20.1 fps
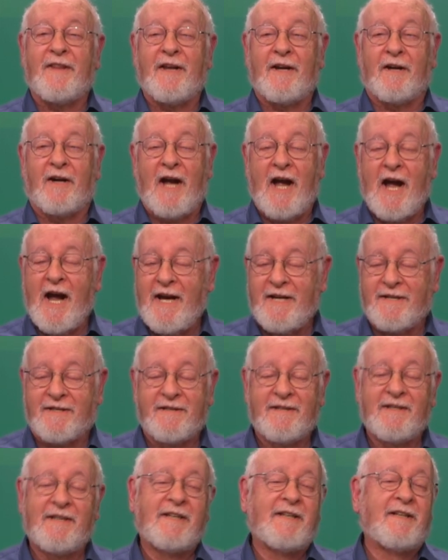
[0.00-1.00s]
their
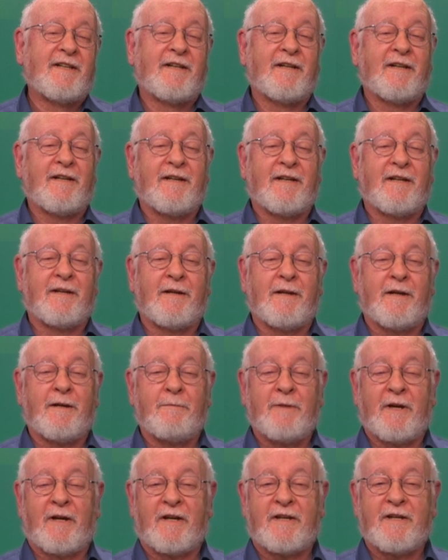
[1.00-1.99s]
height,
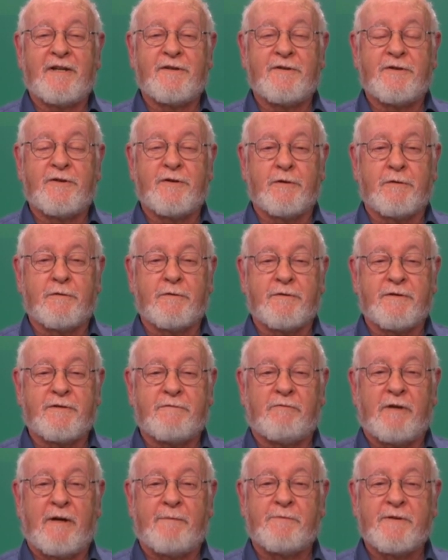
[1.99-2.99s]
American
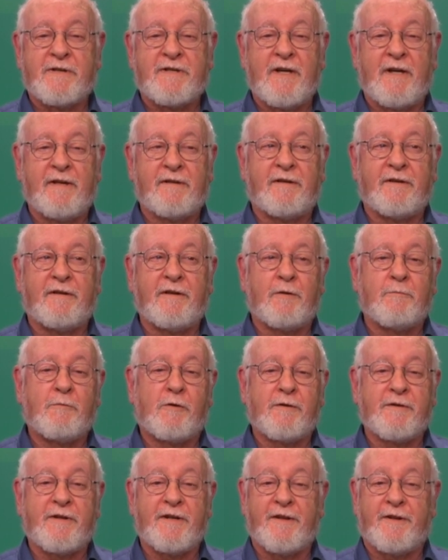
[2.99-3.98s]
Jews represented no
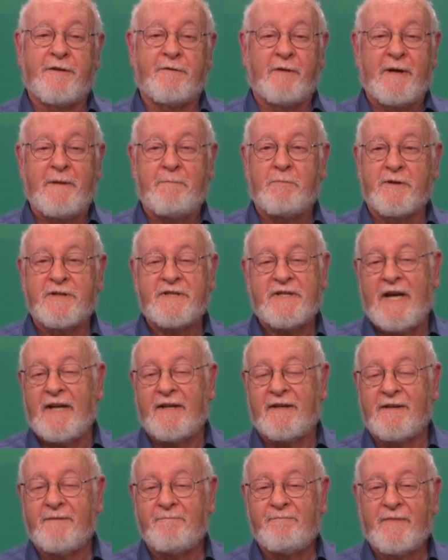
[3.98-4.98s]
more than
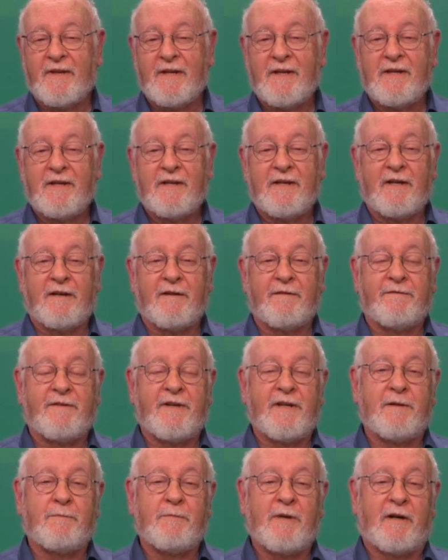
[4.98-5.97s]
3%
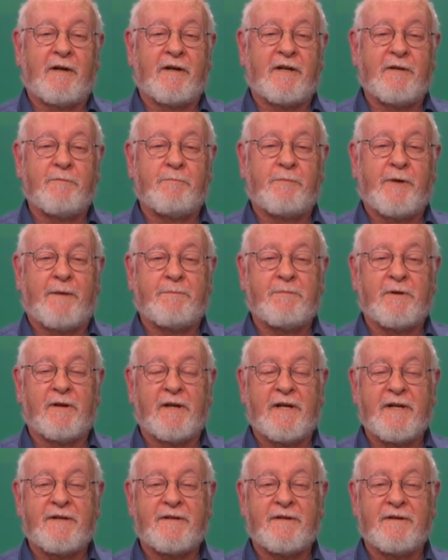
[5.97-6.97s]
of the American
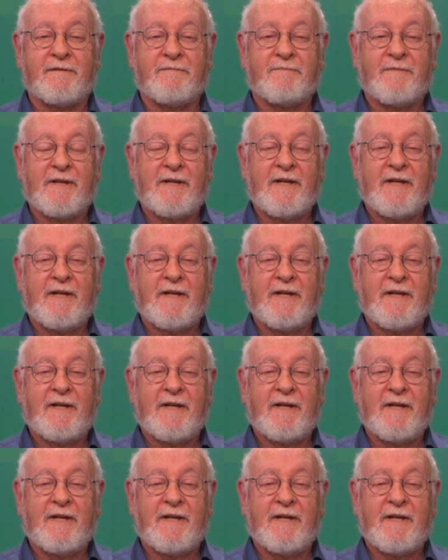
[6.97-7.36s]
population.